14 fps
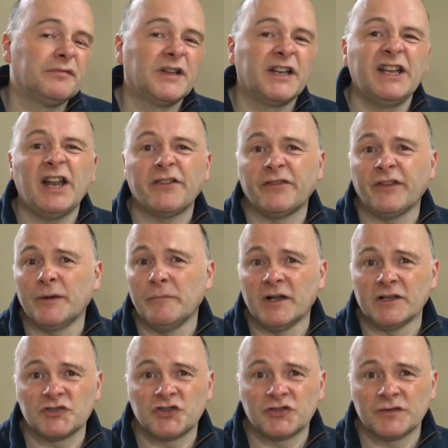Nothing
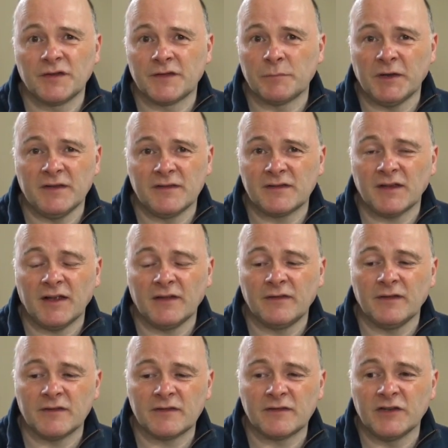much has been said
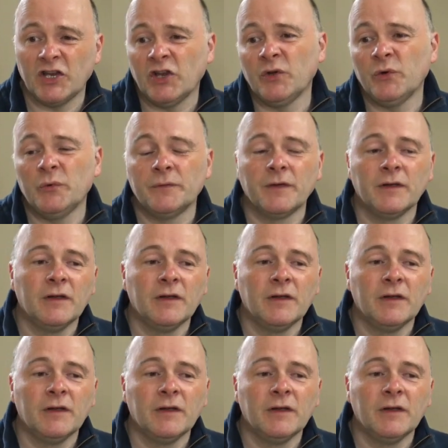that's new.